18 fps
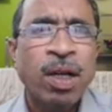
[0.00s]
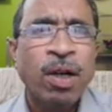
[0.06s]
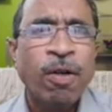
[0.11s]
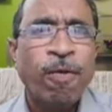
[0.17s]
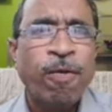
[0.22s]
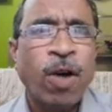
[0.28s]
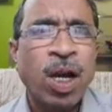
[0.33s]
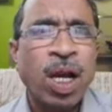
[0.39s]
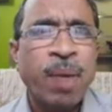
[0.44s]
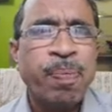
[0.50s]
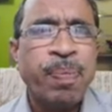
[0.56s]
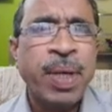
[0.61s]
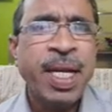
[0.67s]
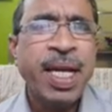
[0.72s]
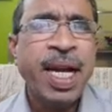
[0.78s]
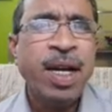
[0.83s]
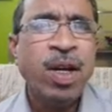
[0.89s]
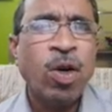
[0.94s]
For a
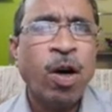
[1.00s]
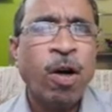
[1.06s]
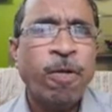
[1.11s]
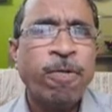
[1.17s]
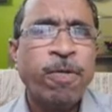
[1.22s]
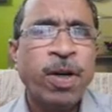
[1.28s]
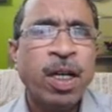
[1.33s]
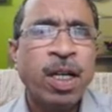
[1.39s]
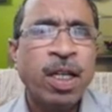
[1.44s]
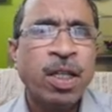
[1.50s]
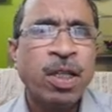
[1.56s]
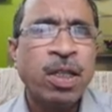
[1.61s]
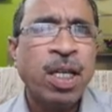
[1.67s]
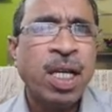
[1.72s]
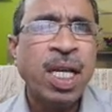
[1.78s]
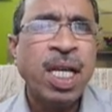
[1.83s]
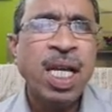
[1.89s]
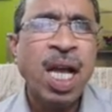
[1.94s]
period of
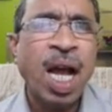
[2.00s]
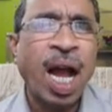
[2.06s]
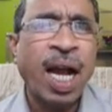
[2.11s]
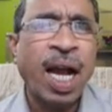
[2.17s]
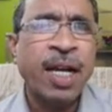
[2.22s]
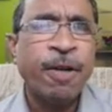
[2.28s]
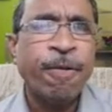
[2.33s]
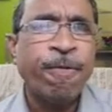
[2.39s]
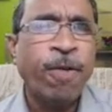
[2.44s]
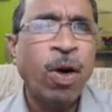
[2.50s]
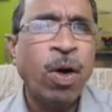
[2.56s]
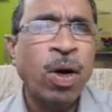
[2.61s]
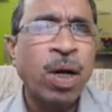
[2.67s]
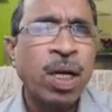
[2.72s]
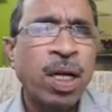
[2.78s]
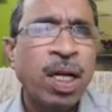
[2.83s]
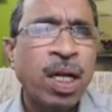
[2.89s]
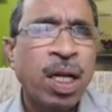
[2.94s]
3 and
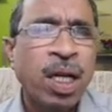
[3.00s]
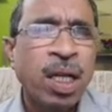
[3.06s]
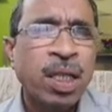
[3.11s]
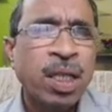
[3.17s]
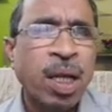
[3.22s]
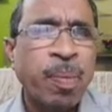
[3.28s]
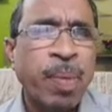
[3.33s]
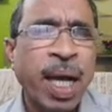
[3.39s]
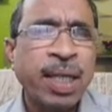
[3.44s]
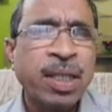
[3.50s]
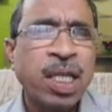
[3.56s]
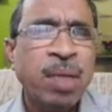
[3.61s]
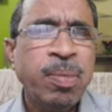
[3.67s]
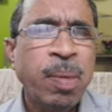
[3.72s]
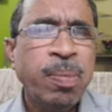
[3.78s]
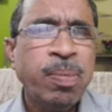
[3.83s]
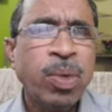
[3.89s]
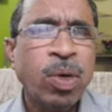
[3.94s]
4, the
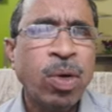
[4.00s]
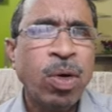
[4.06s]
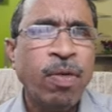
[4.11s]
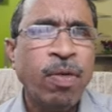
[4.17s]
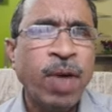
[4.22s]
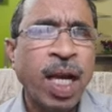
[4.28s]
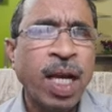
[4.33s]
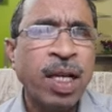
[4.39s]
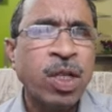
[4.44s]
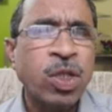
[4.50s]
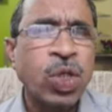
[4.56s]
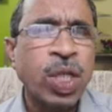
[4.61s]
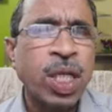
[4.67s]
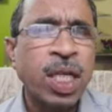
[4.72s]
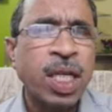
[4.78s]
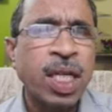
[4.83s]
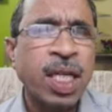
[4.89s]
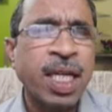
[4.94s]
maximum
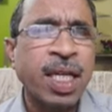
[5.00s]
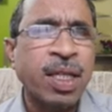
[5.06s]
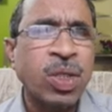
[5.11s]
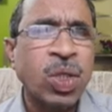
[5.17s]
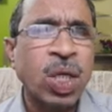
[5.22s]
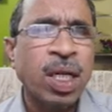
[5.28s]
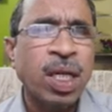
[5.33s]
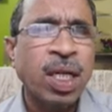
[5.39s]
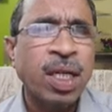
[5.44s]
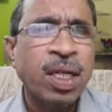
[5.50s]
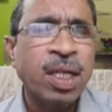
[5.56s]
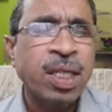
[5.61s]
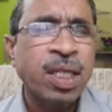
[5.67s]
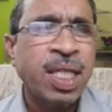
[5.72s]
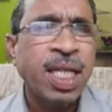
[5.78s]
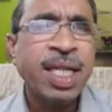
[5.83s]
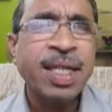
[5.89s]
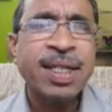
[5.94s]
covalency is
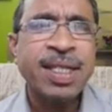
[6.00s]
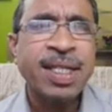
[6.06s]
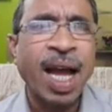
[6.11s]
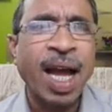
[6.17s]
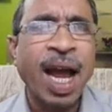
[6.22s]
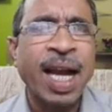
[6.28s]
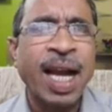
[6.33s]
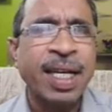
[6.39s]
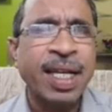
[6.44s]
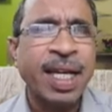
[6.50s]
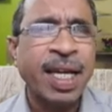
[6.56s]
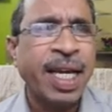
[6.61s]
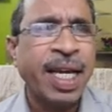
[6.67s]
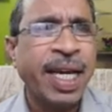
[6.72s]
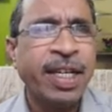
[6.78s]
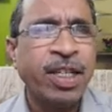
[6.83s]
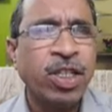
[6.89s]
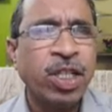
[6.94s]
6 and
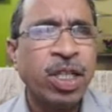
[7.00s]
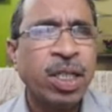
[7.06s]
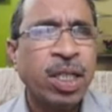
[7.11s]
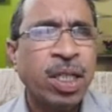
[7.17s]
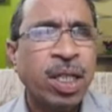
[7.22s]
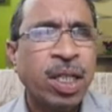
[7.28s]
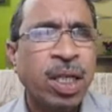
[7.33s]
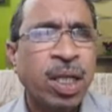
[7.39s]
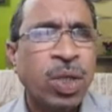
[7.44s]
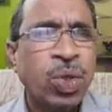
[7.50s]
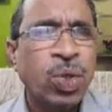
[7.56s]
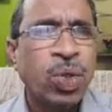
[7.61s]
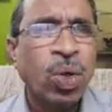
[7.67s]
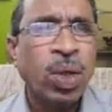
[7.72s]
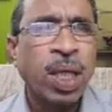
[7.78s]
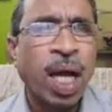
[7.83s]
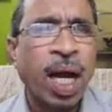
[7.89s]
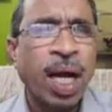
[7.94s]
8,
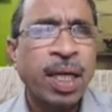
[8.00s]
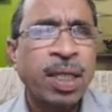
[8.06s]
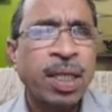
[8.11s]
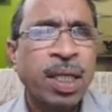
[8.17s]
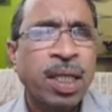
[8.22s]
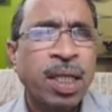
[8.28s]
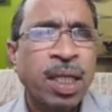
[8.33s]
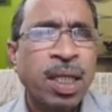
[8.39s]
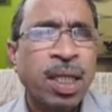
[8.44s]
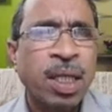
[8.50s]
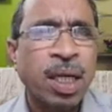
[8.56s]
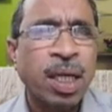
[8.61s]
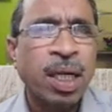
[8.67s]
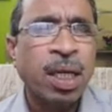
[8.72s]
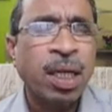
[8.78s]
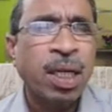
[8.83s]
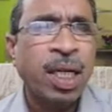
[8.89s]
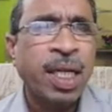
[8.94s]
so that
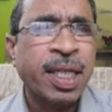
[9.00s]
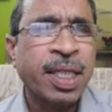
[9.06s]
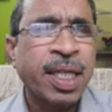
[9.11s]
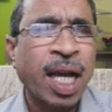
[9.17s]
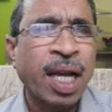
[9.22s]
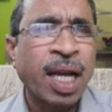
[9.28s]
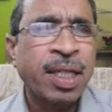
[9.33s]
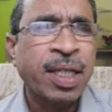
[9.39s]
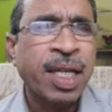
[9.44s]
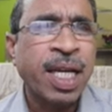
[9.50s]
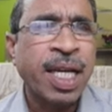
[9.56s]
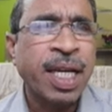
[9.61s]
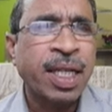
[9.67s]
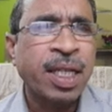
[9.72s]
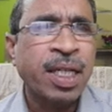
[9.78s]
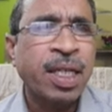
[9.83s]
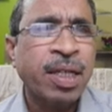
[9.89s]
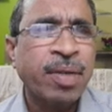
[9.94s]
it can
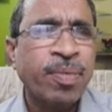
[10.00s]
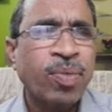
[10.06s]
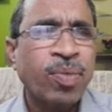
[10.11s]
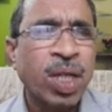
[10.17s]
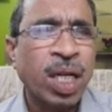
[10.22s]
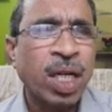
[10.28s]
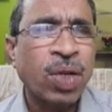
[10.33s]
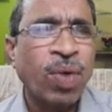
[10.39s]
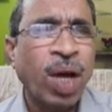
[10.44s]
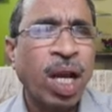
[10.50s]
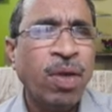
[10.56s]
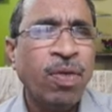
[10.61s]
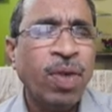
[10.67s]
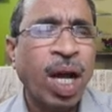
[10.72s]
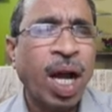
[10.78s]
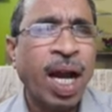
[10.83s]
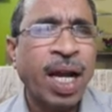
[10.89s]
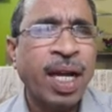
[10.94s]
take the
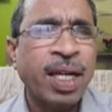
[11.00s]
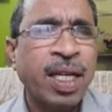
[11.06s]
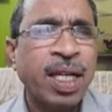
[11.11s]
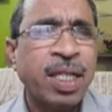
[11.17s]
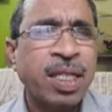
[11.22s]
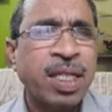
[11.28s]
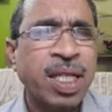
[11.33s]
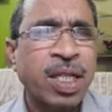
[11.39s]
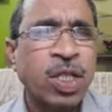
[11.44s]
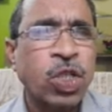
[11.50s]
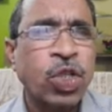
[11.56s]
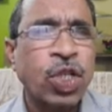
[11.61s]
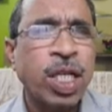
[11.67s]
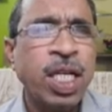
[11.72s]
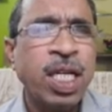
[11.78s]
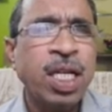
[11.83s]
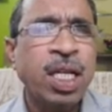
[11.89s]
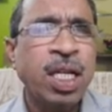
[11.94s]
12 and
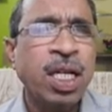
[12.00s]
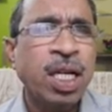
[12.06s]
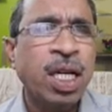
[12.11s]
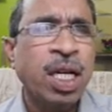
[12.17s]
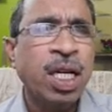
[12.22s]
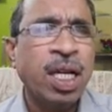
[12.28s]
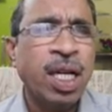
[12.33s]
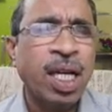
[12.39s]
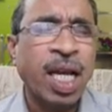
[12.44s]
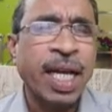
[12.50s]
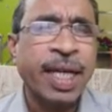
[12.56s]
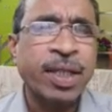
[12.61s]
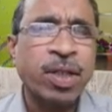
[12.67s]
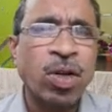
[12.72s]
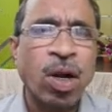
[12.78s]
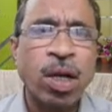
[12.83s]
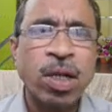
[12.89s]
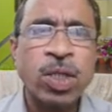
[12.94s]
16
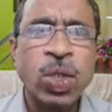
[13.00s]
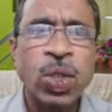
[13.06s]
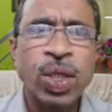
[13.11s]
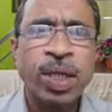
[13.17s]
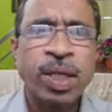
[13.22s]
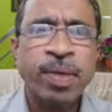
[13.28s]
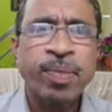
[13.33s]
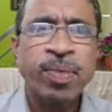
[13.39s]
electrons.